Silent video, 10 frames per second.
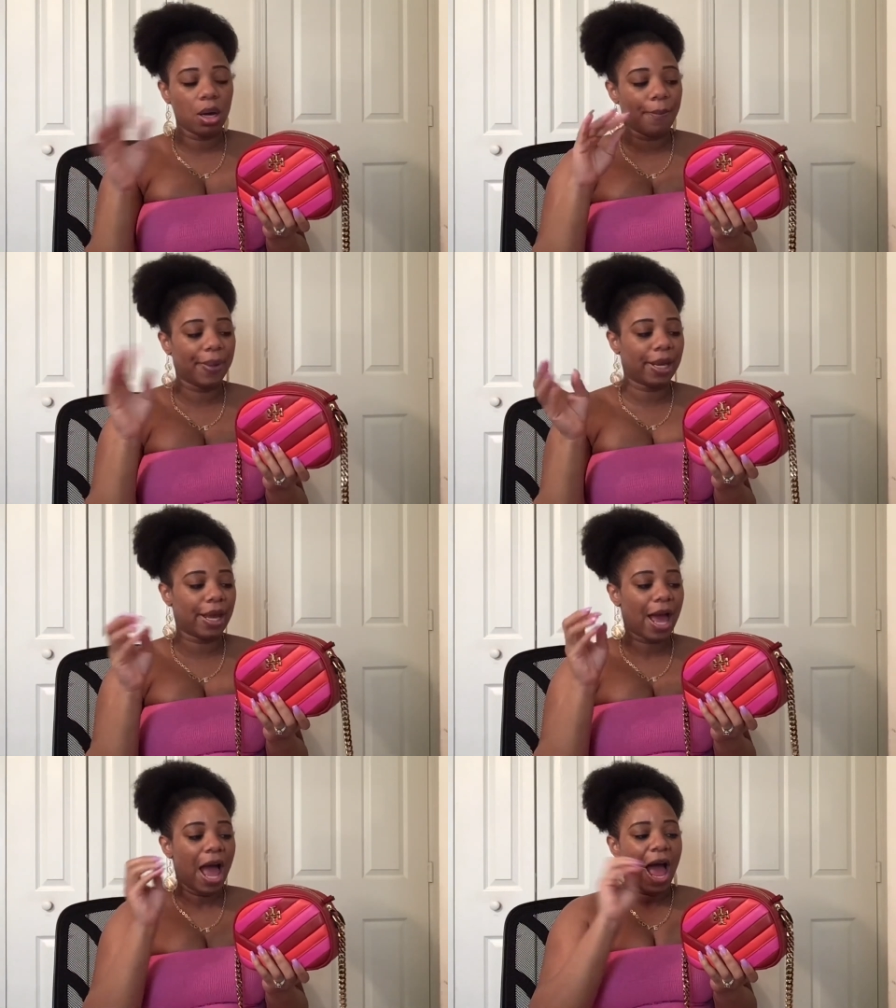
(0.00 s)

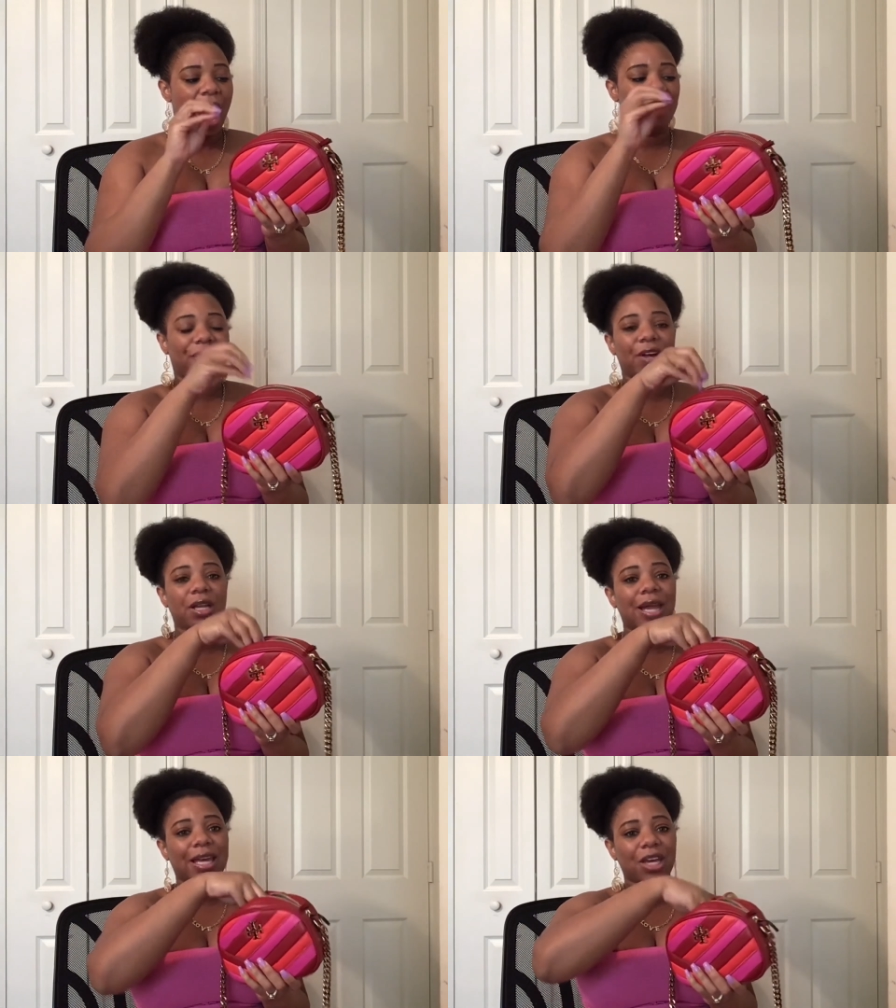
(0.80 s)
but I
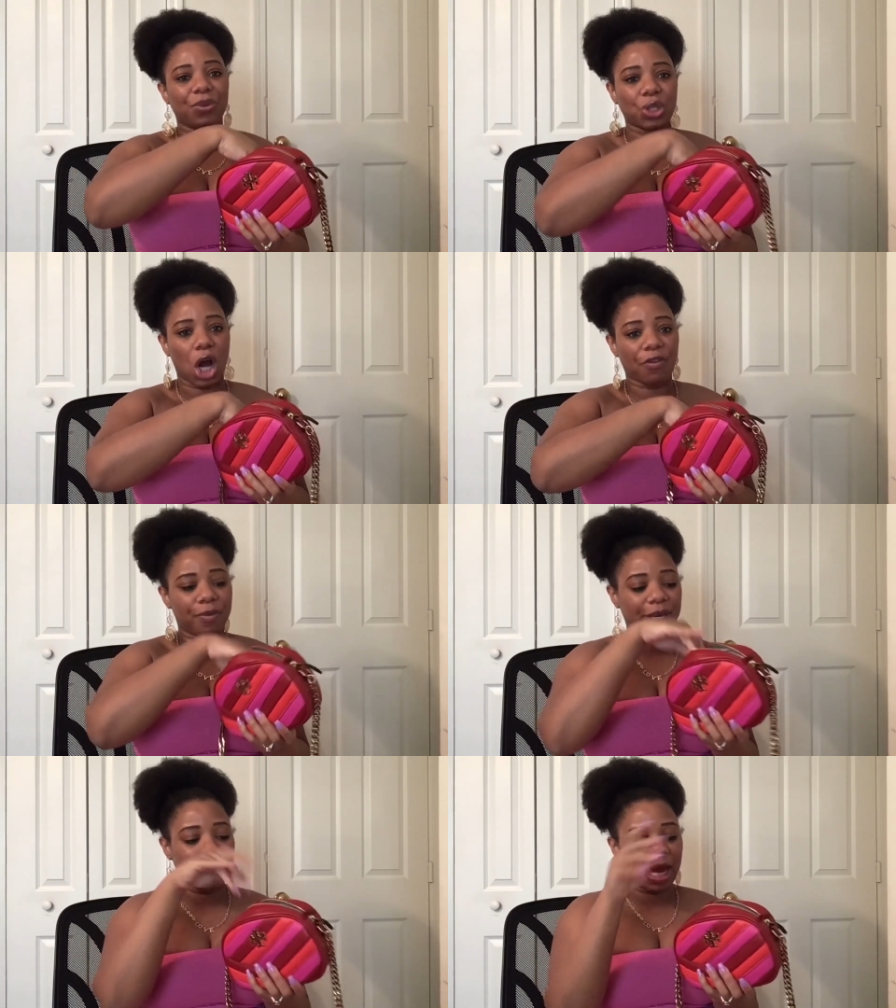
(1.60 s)
felt like it was hard for
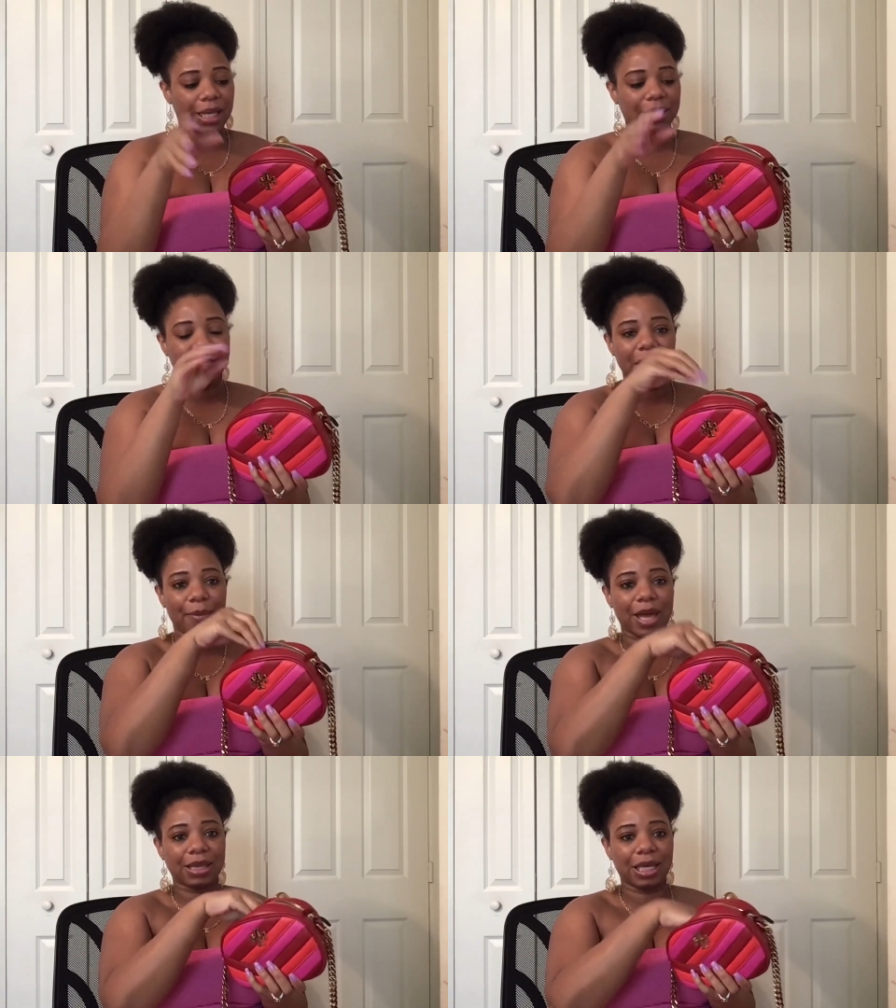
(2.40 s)
me to like get
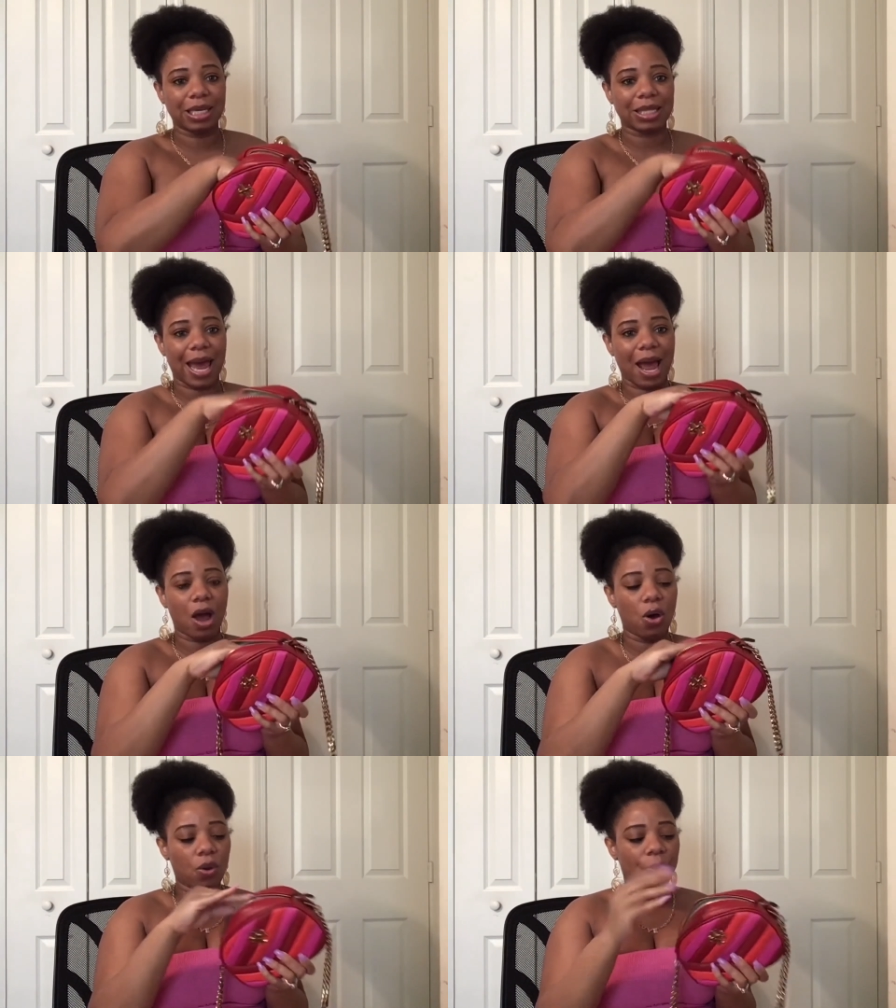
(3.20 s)
my things
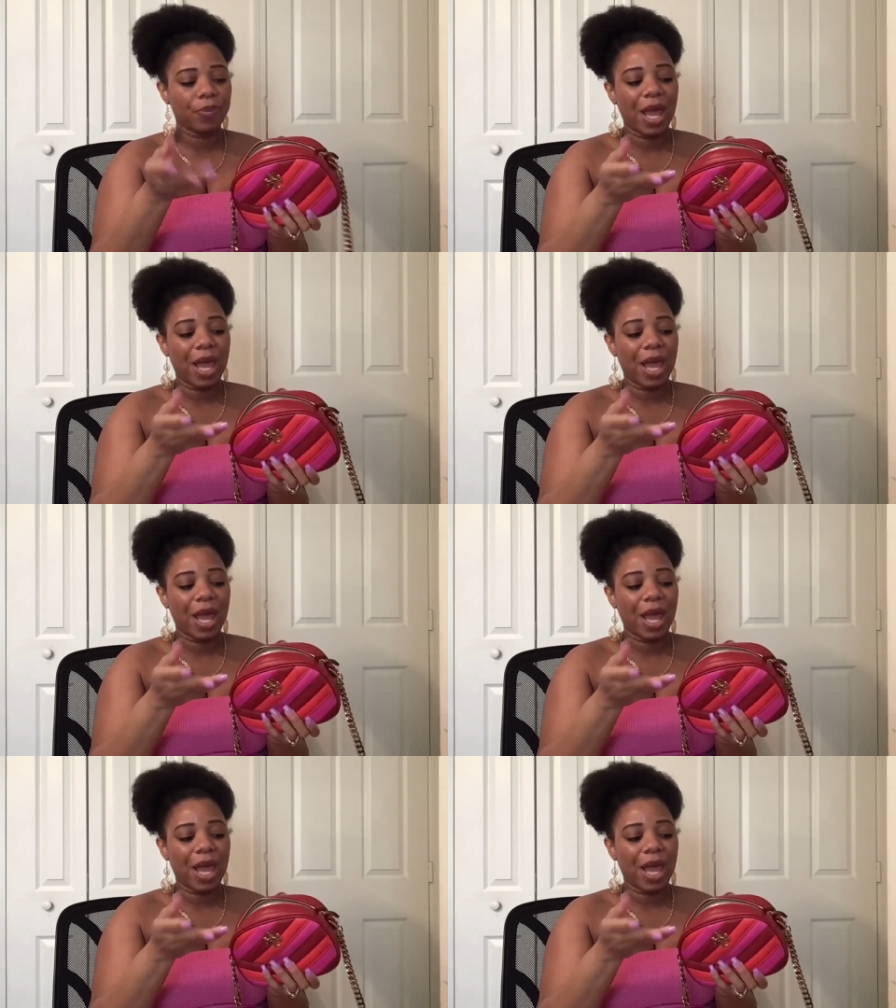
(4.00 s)
out.